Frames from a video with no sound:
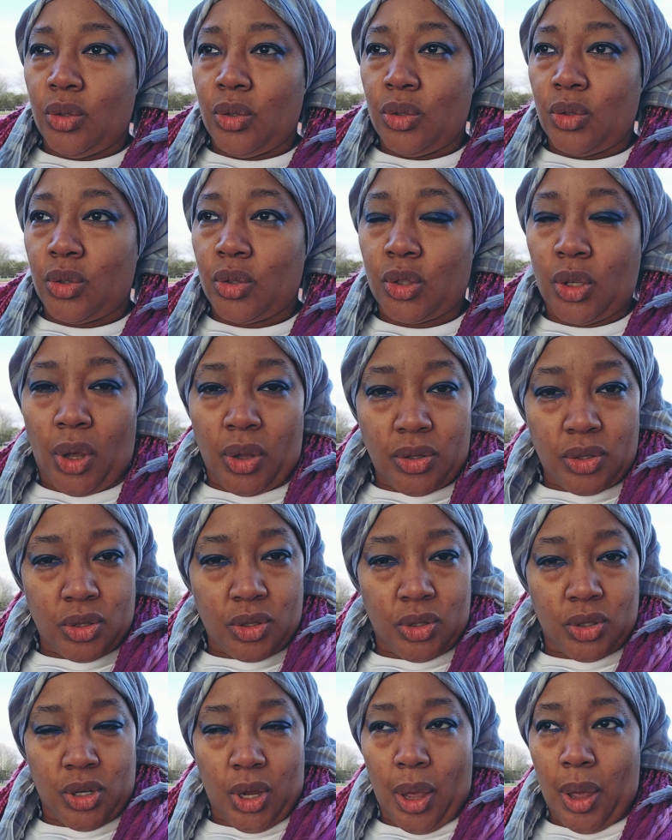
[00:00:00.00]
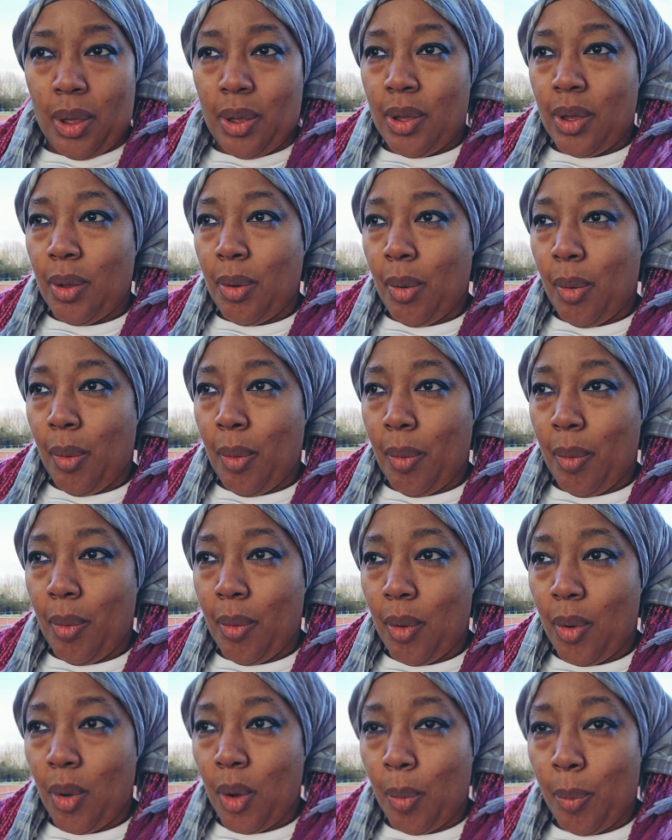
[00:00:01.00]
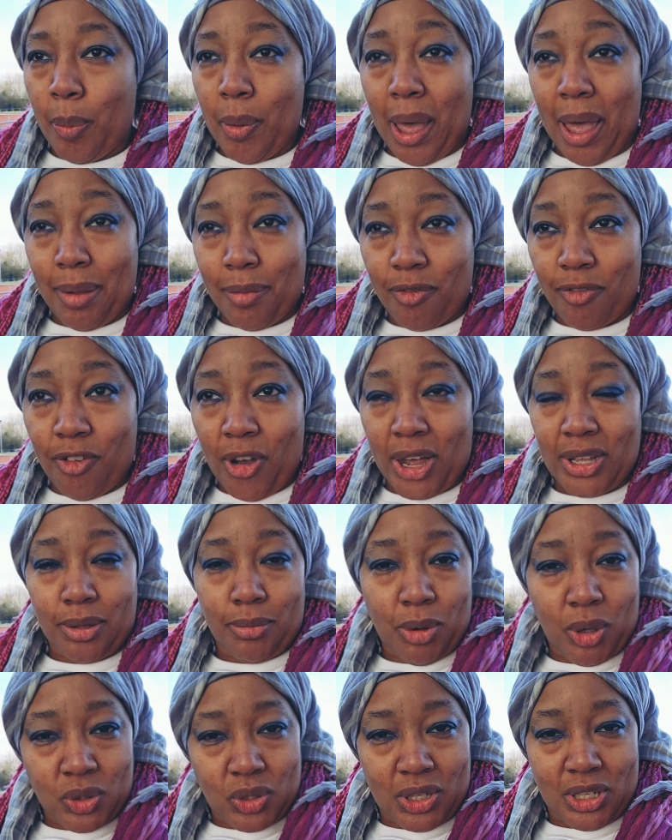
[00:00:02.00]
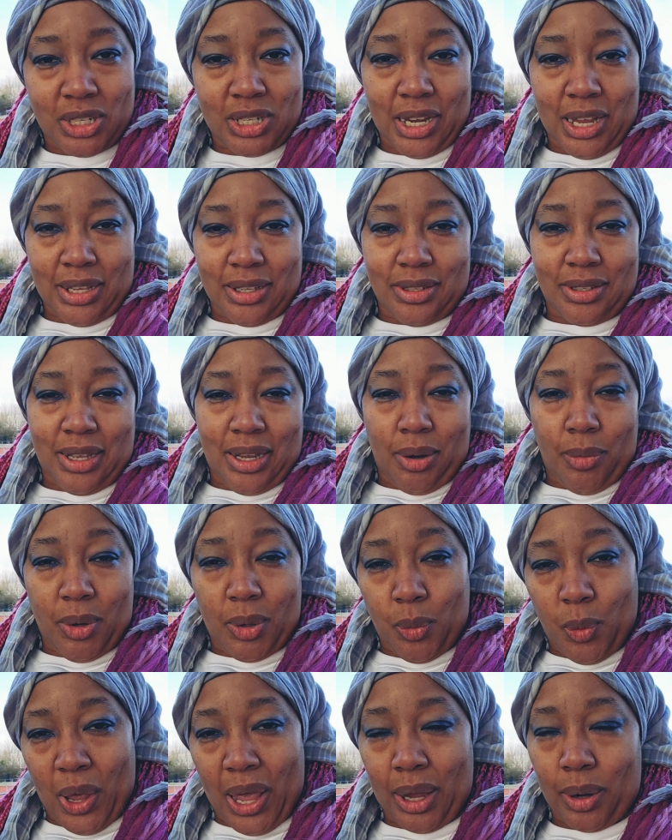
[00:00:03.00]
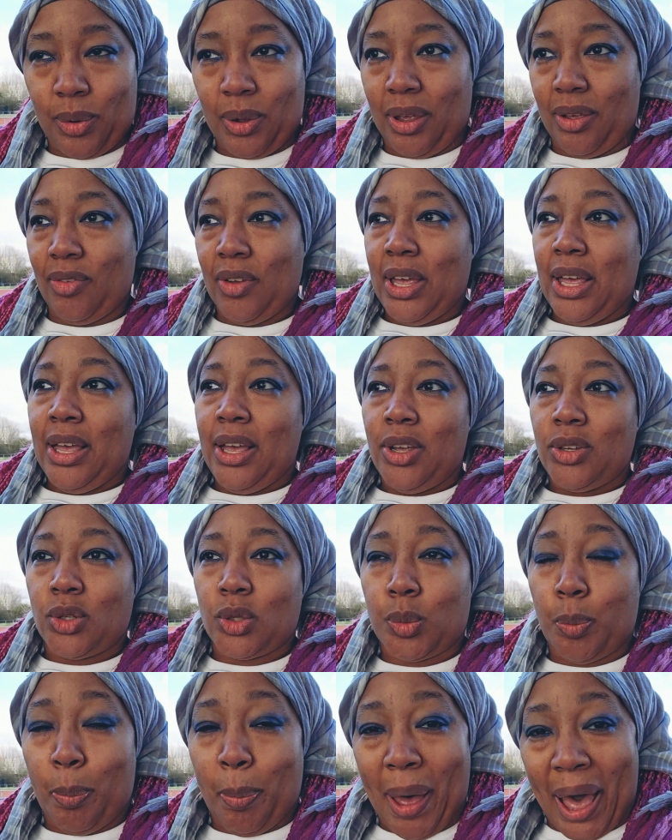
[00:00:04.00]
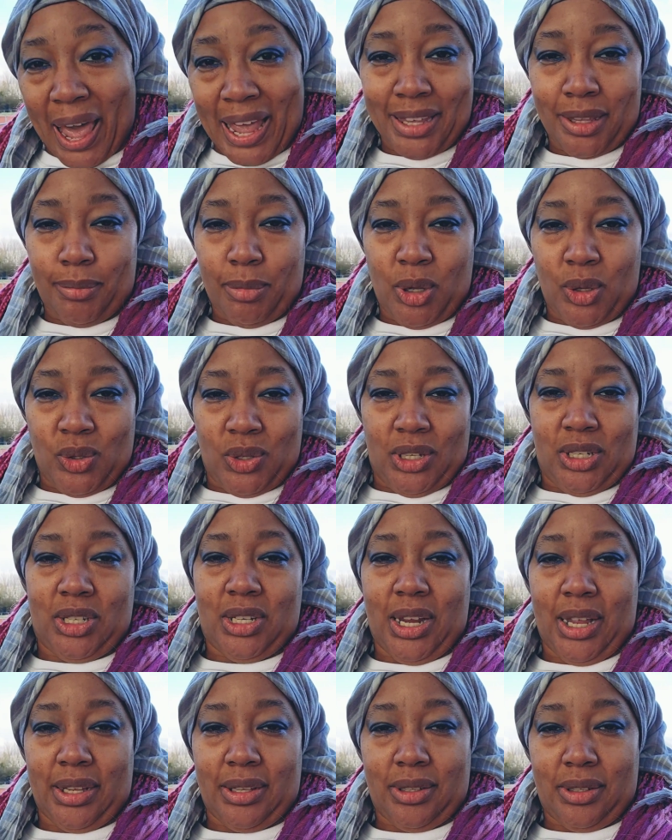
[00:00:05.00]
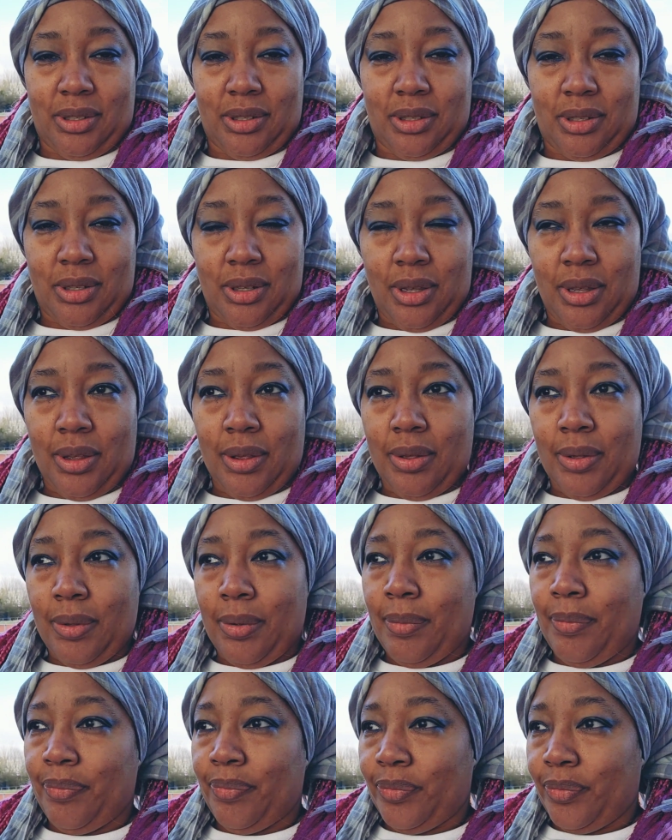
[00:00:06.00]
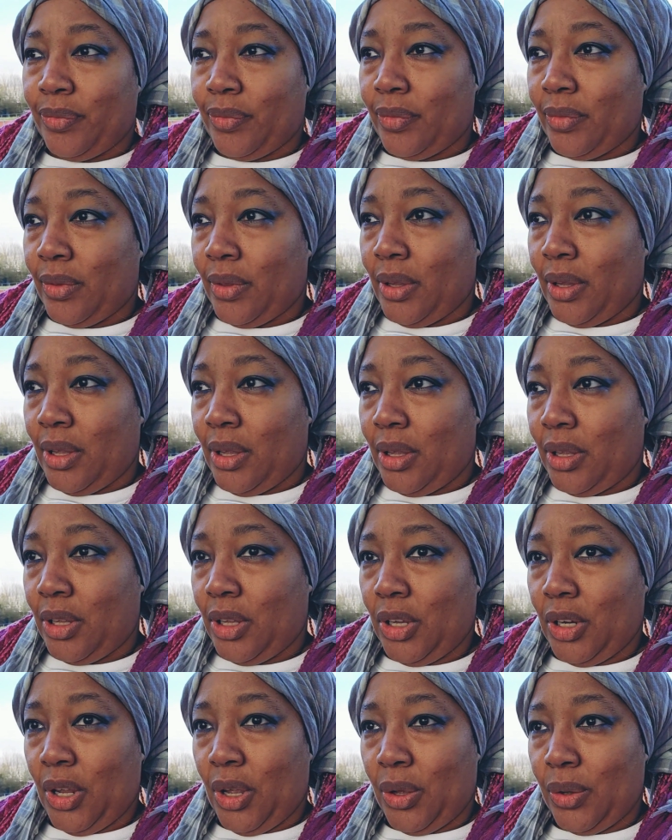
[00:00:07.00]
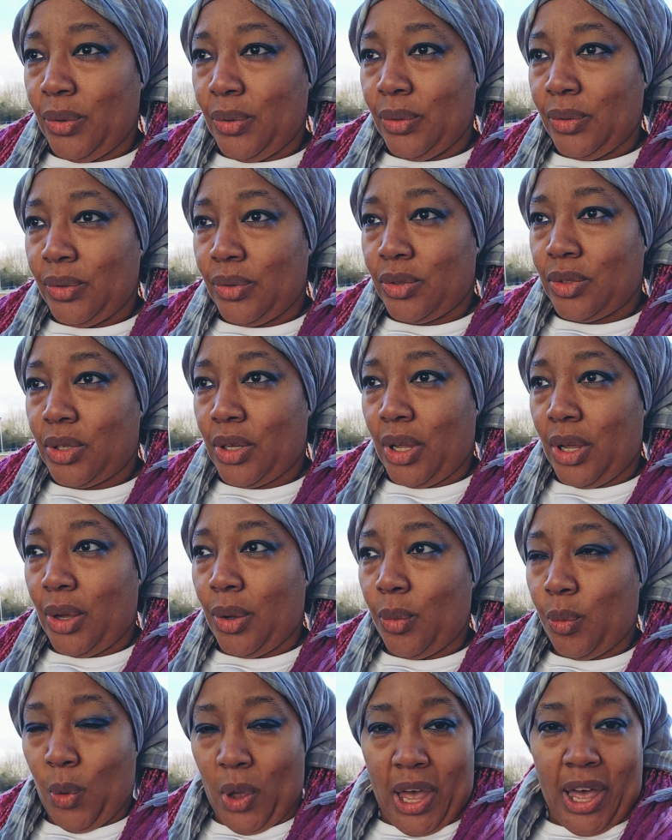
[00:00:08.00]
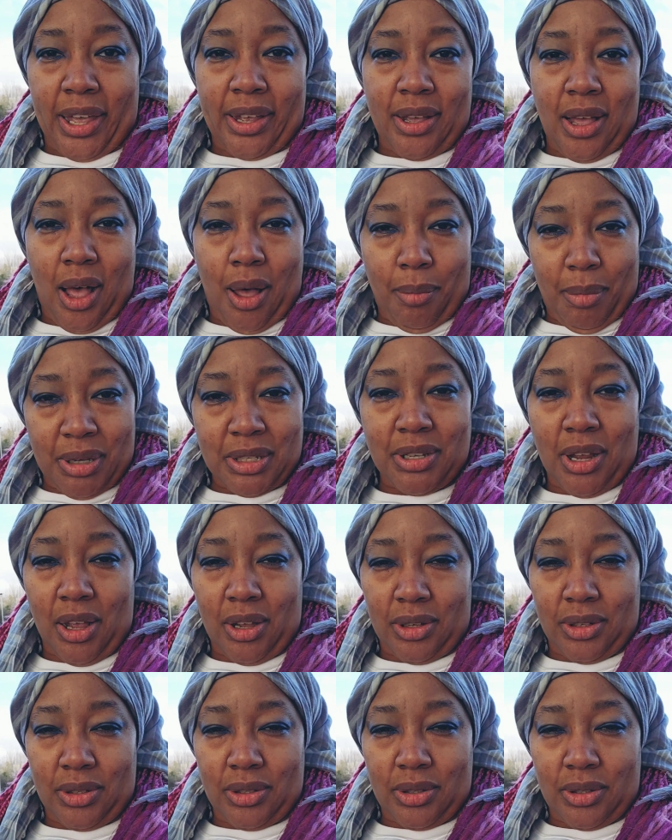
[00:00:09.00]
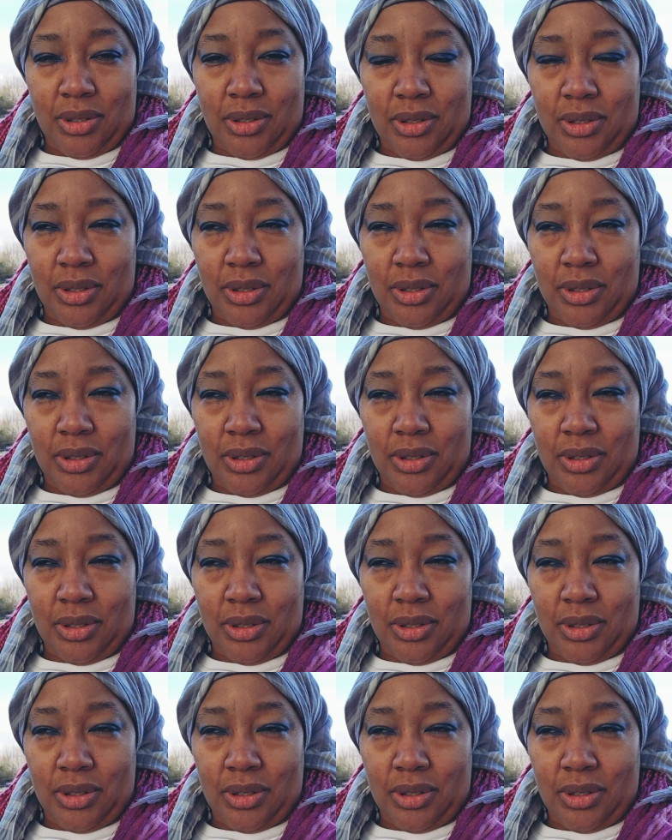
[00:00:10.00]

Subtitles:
just go in the studio and find the musicians that I want to work with, just pay the musicians, you know, to work on my songs.